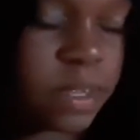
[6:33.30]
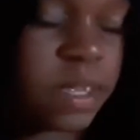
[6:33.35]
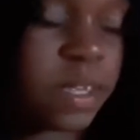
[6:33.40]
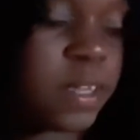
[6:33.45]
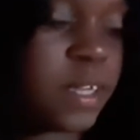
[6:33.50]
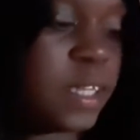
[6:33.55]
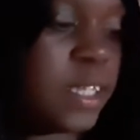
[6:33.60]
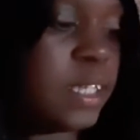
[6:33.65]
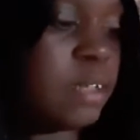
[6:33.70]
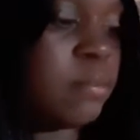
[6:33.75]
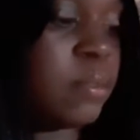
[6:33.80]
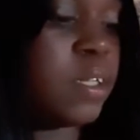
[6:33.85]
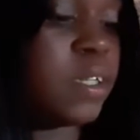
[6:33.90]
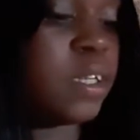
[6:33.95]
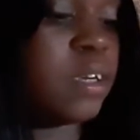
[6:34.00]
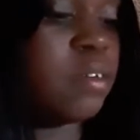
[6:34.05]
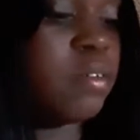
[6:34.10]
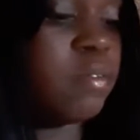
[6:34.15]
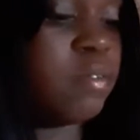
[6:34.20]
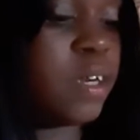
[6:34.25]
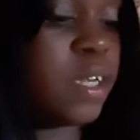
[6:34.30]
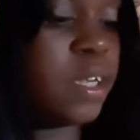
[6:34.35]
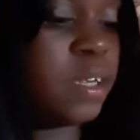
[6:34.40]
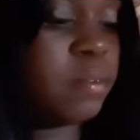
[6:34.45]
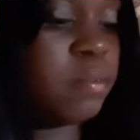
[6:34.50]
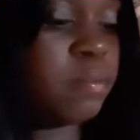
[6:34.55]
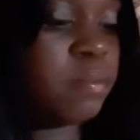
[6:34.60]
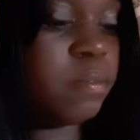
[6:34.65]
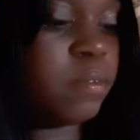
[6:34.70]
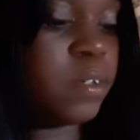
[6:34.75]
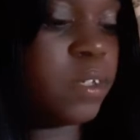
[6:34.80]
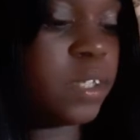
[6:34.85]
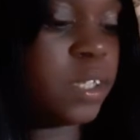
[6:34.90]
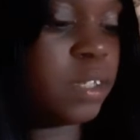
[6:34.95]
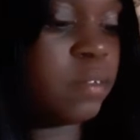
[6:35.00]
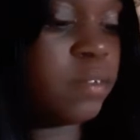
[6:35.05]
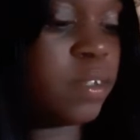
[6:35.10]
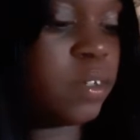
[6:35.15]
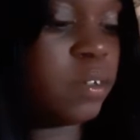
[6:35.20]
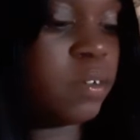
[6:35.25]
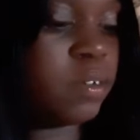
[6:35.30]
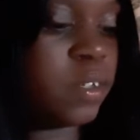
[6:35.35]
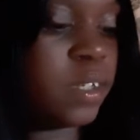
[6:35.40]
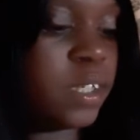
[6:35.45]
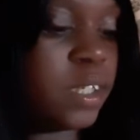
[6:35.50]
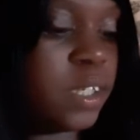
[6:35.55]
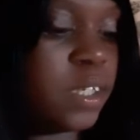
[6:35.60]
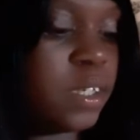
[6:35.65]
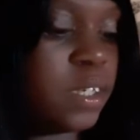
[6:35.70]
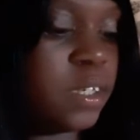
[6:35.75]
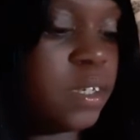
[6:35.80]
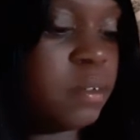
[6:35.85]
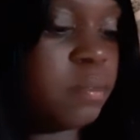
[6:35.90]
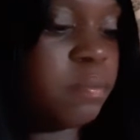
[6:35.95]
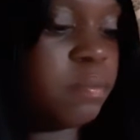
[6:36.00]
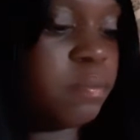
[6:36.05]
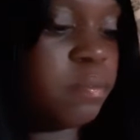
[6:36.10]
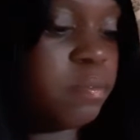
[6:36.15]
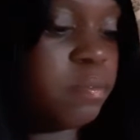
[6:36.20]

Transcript: Yeah, that smells lovely. Just give it another stir.